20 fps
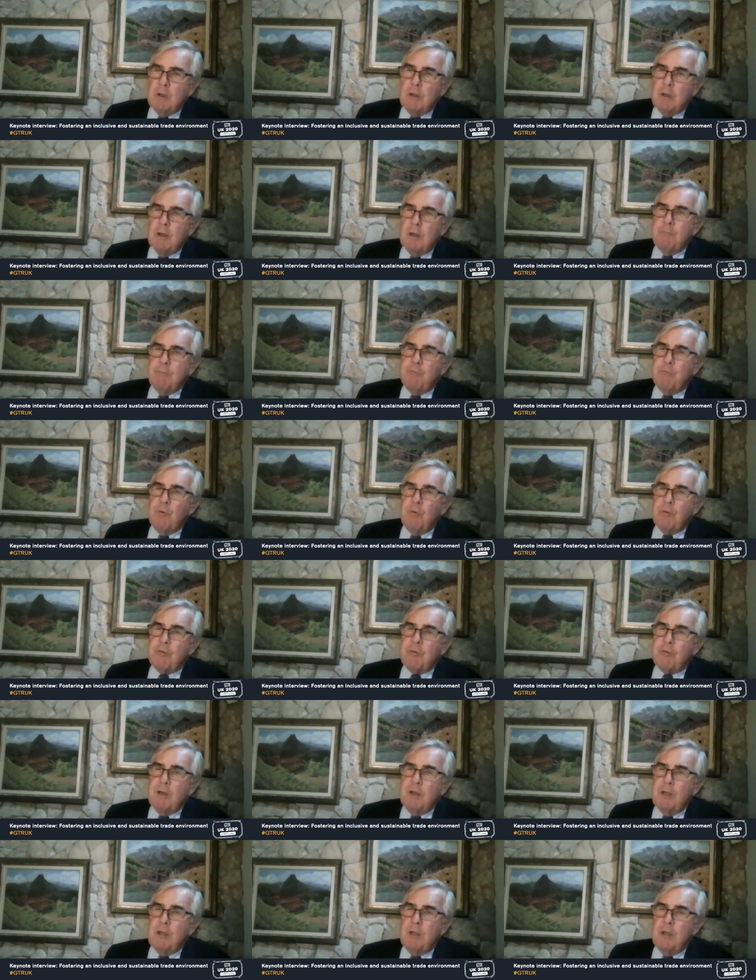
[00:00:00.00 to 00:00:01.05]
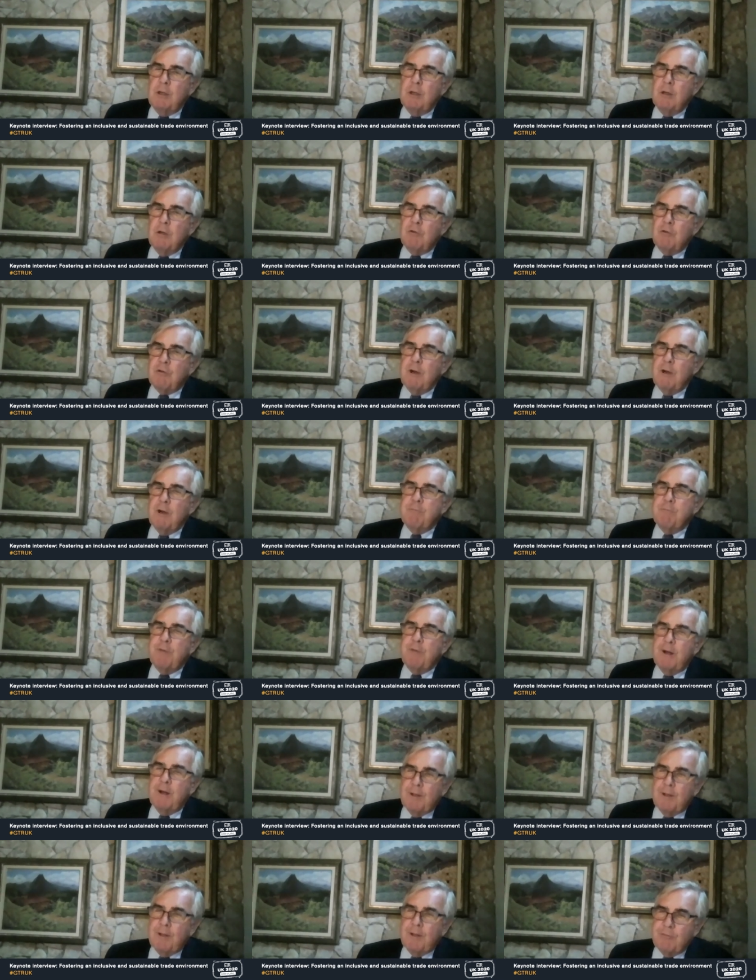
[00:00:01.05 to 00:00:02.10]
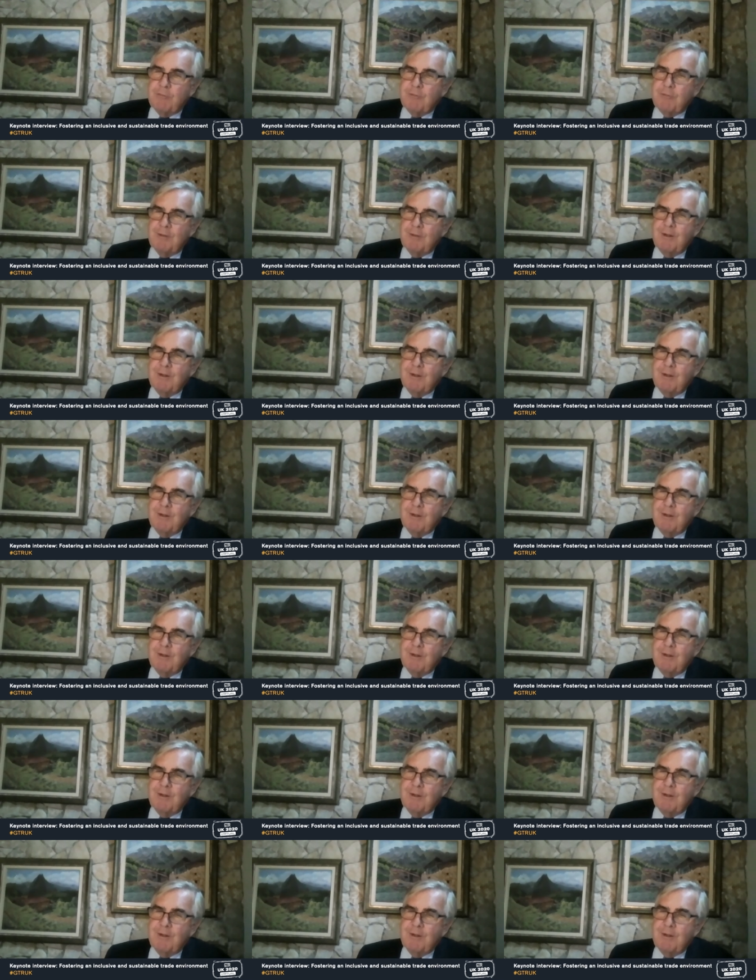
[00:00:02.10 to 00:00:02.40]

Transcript: And fourthly, trade finance.